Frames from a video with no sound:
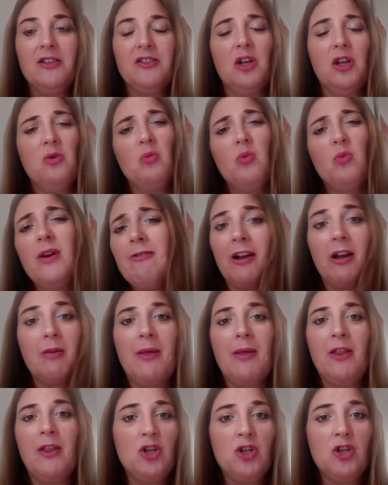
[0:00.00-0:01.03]
So we
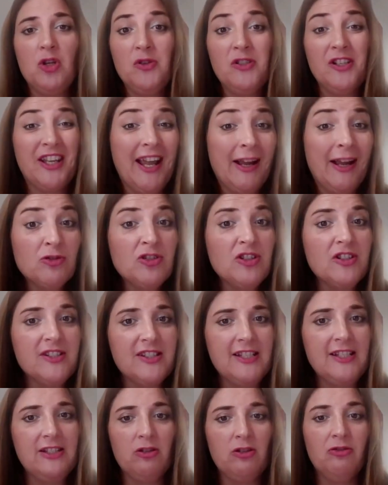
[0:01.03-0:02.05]
recommend that you use
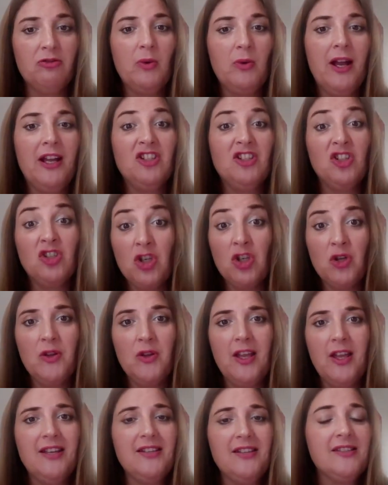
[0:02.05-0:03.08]
accountancy software to
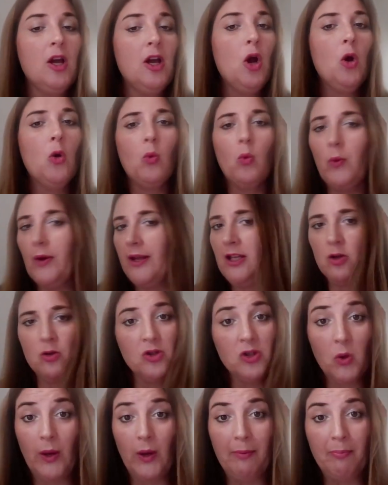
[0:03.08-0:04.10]
do this. We
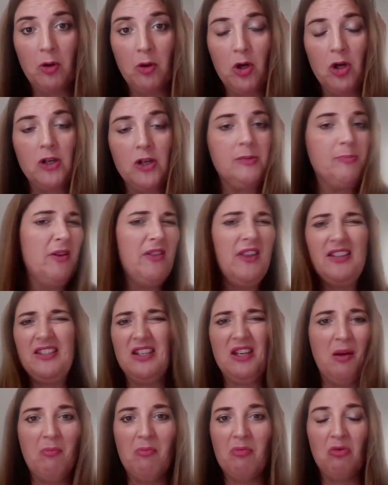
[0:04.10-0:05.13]
use QuickBooks, but
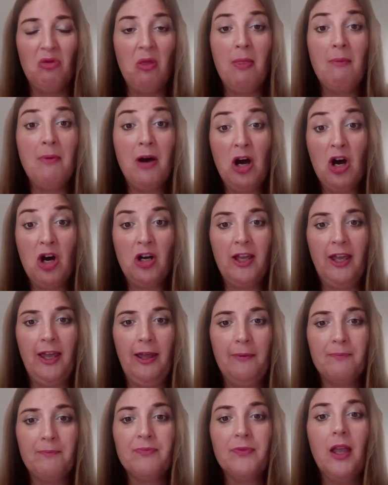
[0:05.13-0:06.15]
there's a number on the
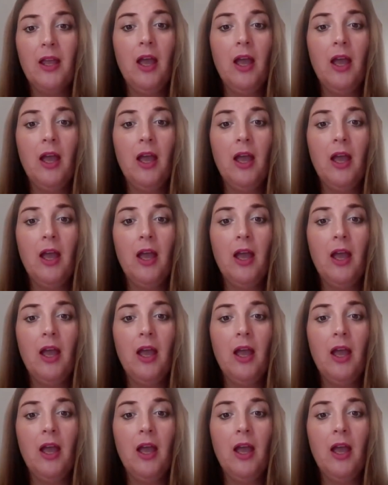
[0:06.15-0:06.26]
market.